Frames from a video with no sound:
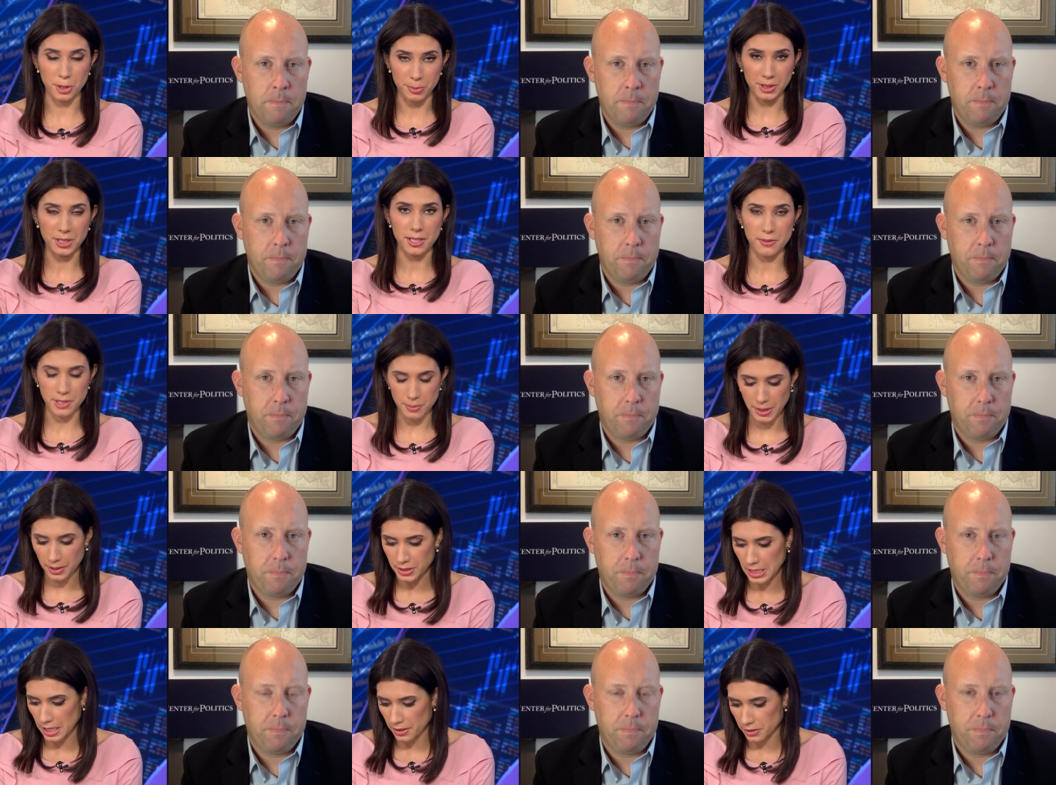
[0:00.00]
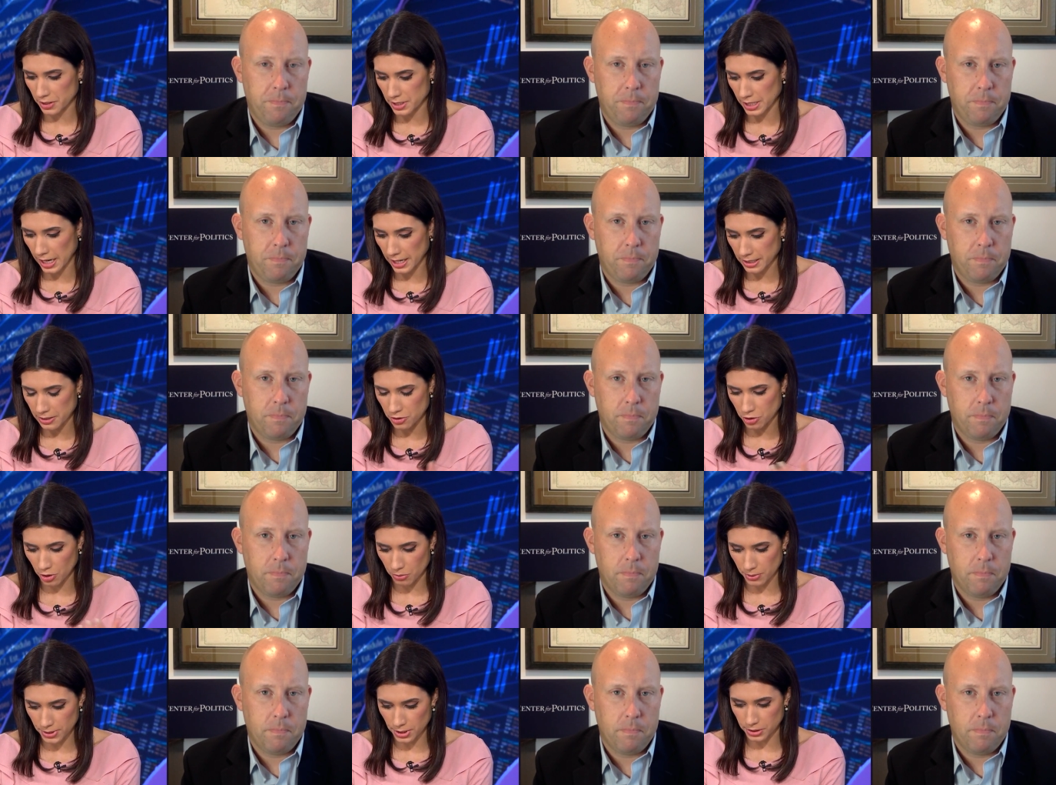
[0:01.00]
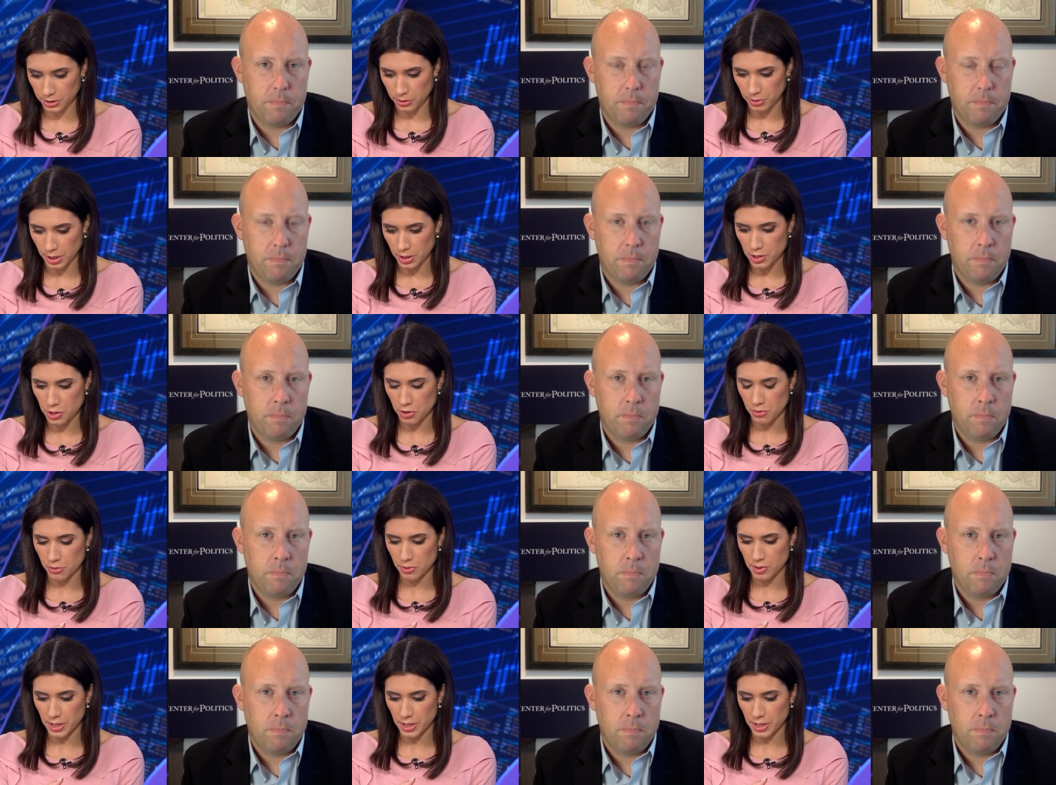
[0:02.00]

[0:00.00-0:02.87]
Speaker 1: their beliefs about the other side, as Joe was alluding to.